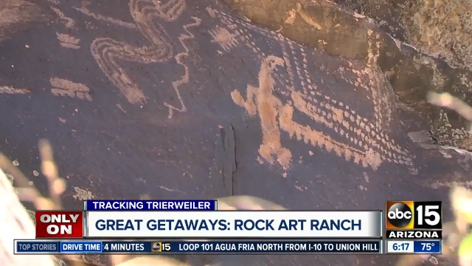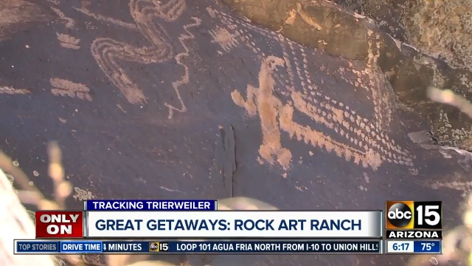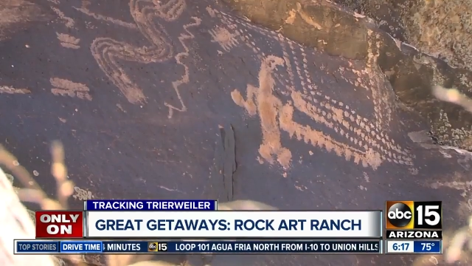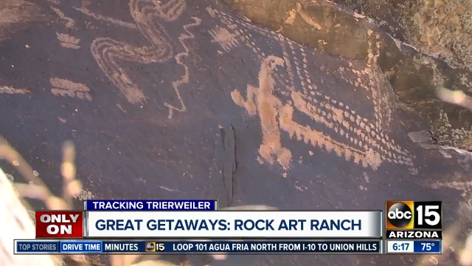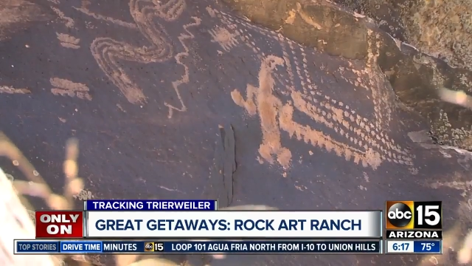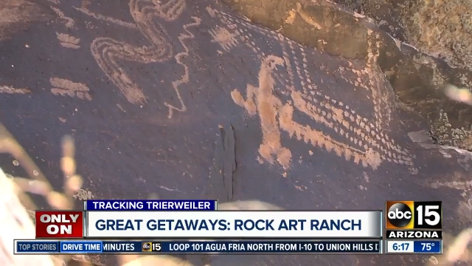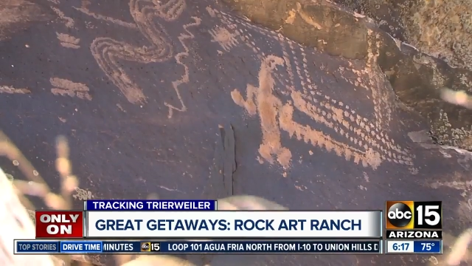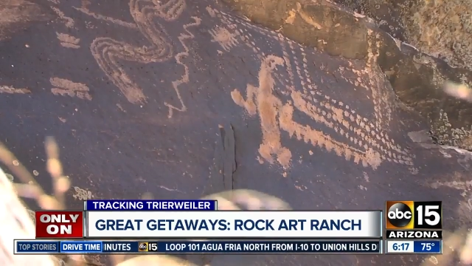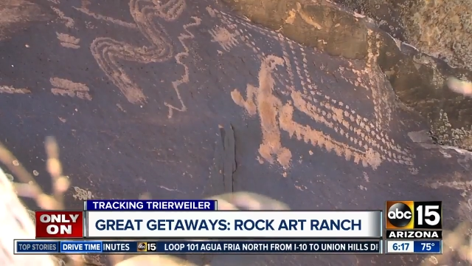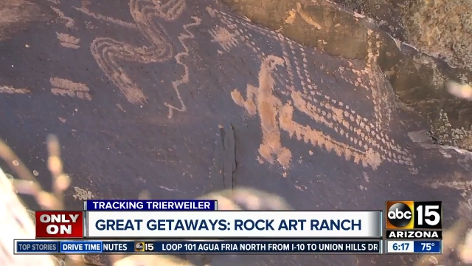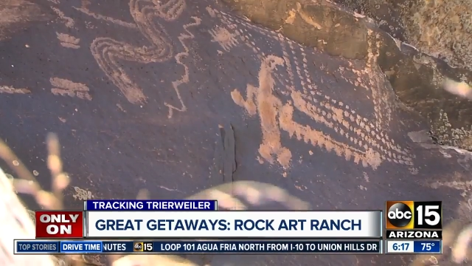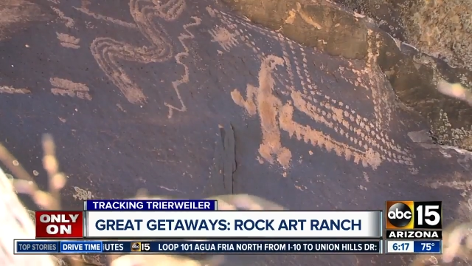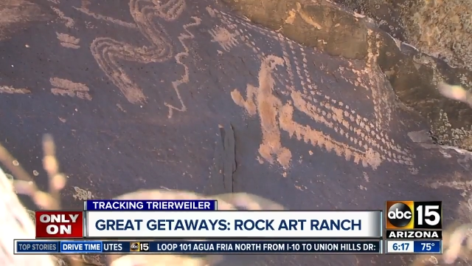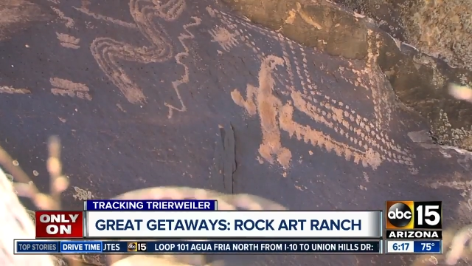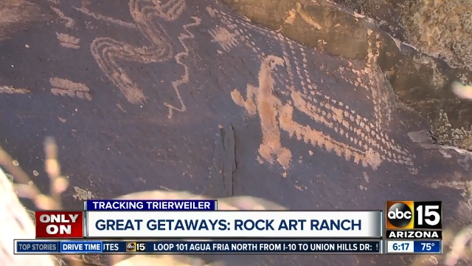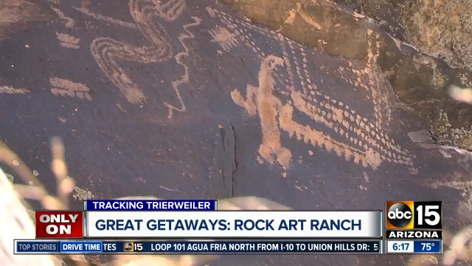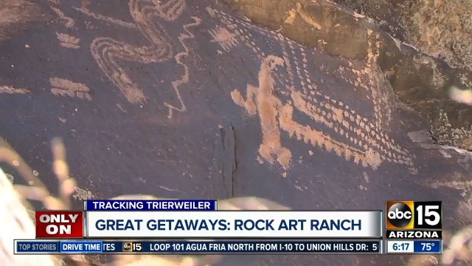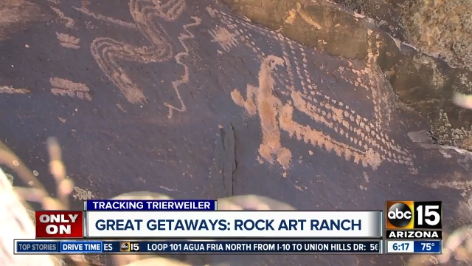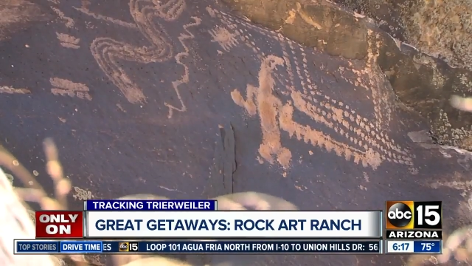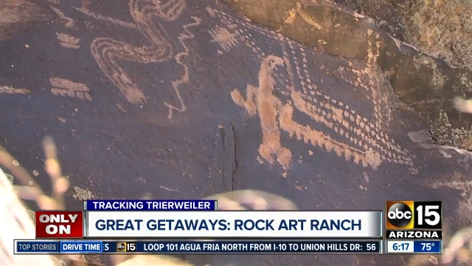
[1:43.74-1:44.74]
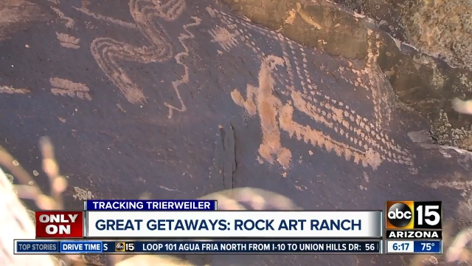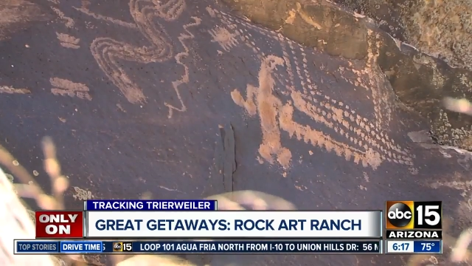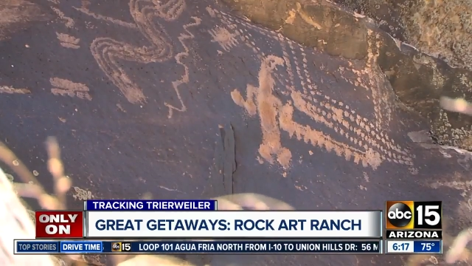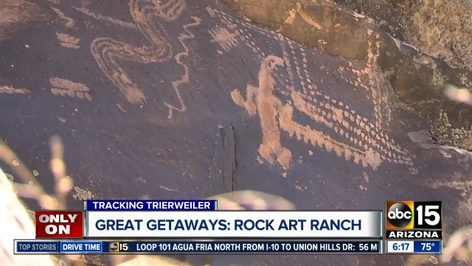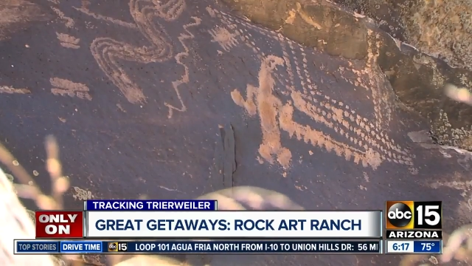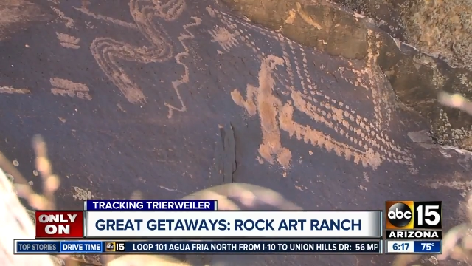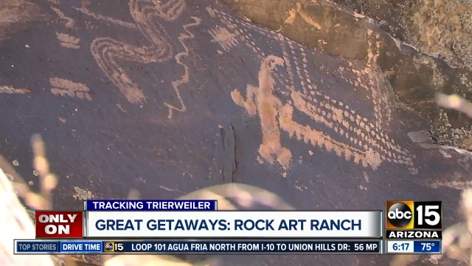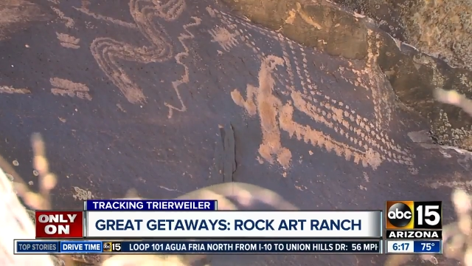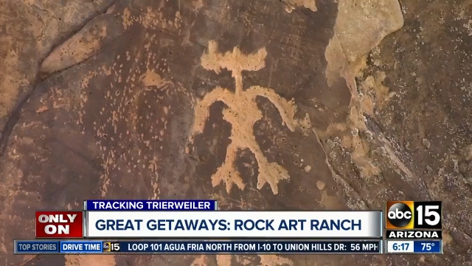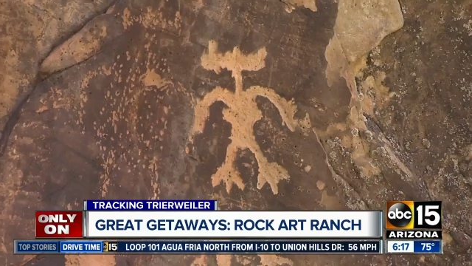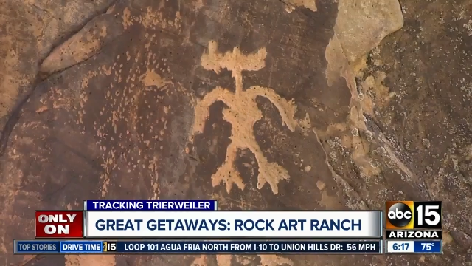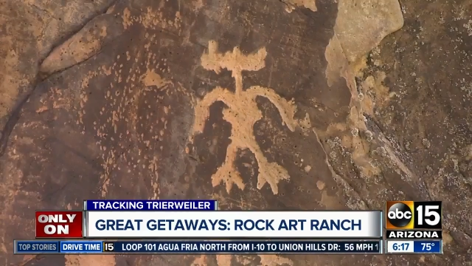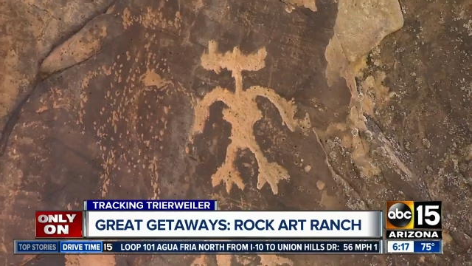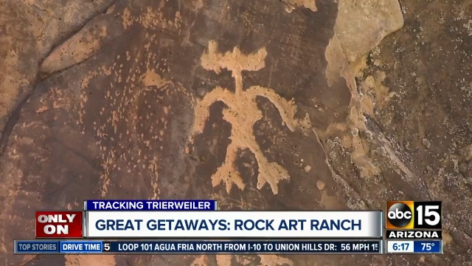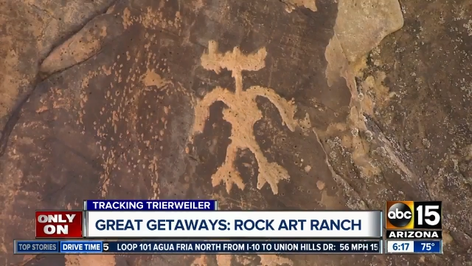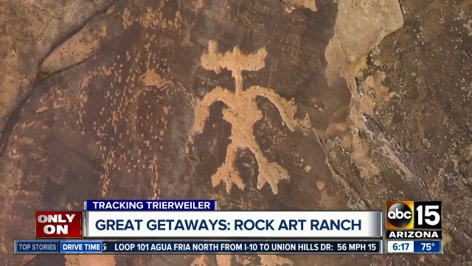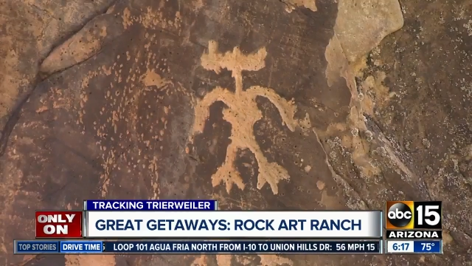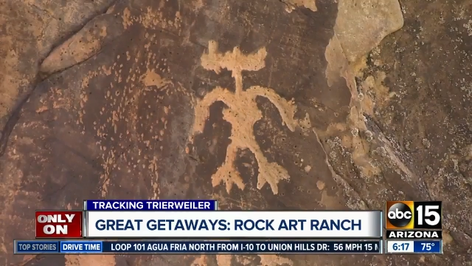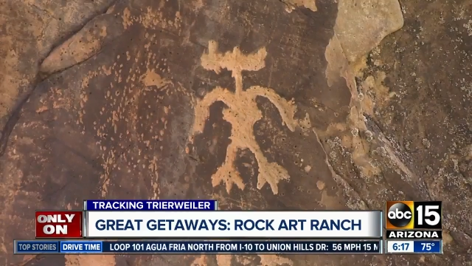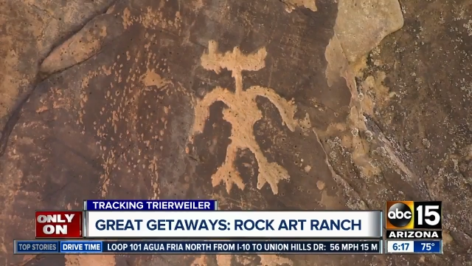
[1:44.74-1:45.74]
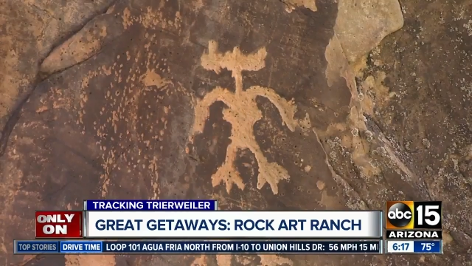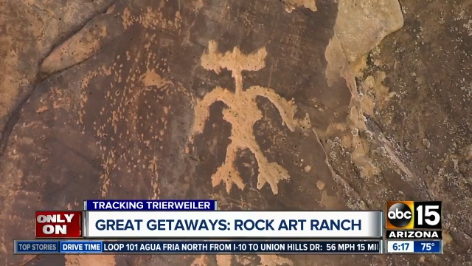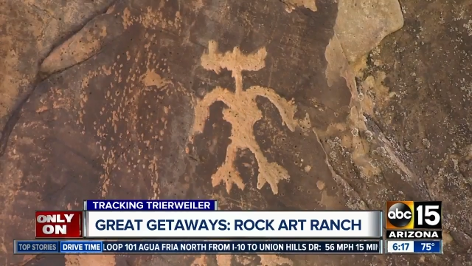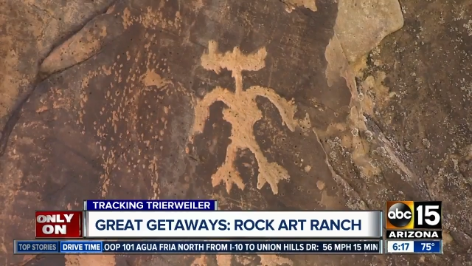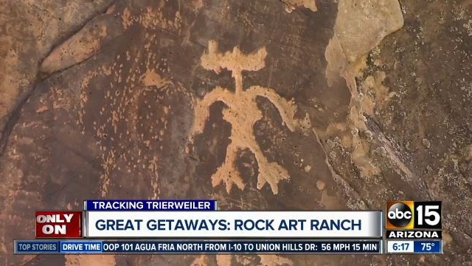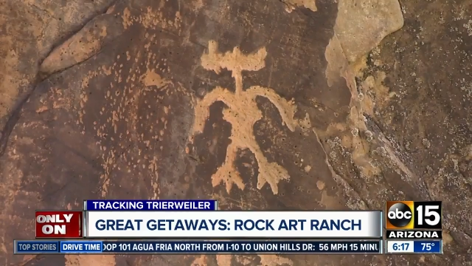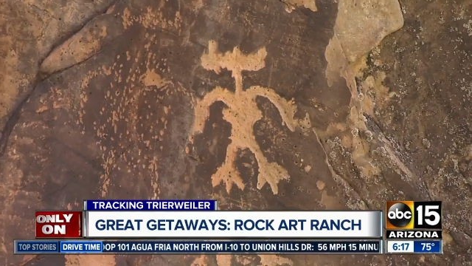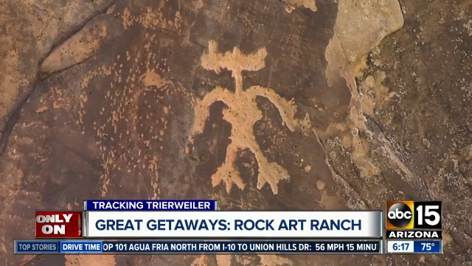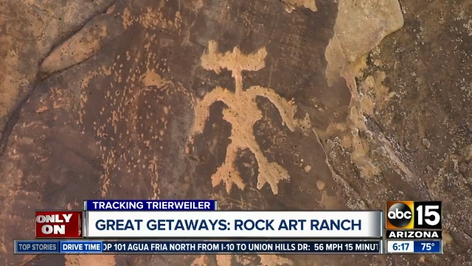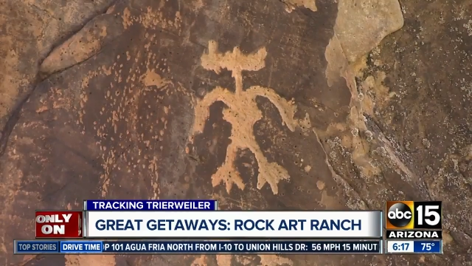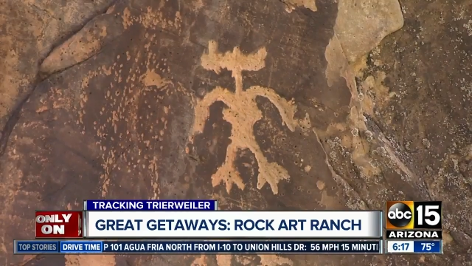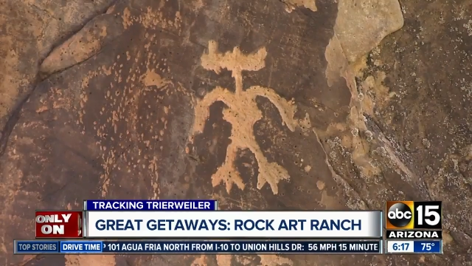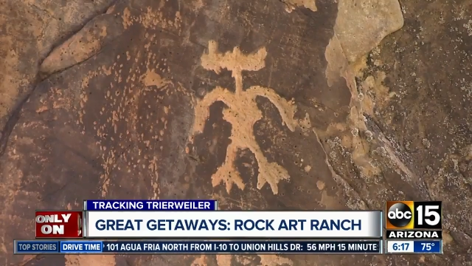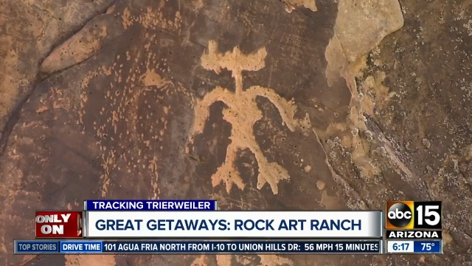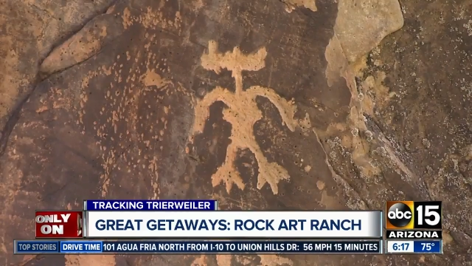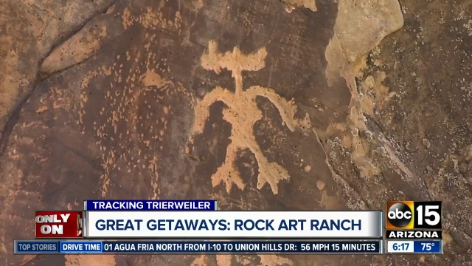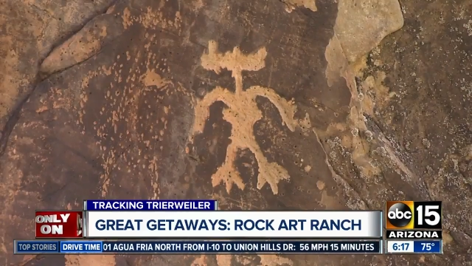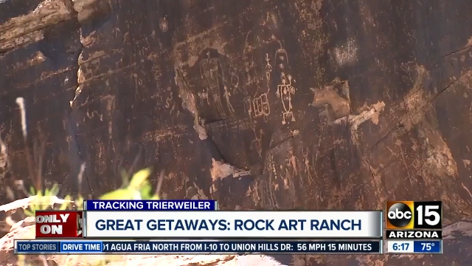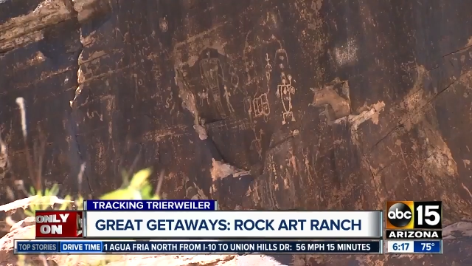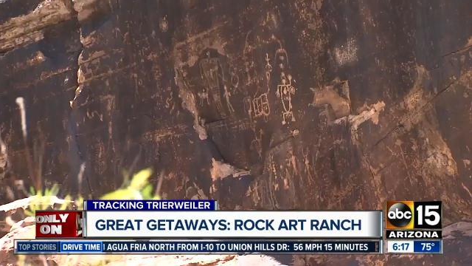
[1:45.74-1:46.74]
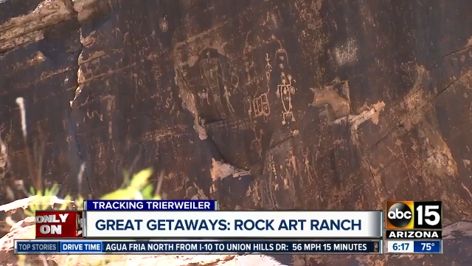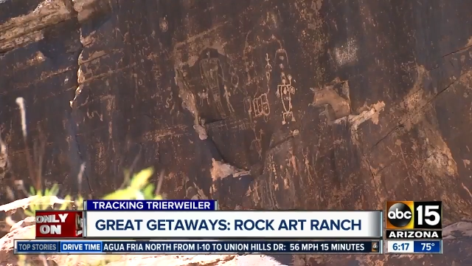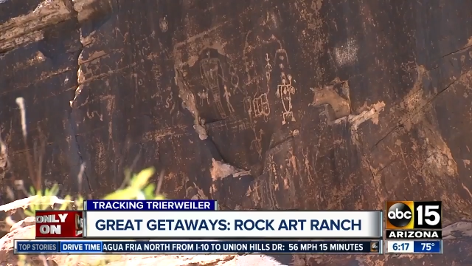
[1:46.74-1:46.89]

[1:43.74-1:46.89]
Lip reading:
(no speaker visible)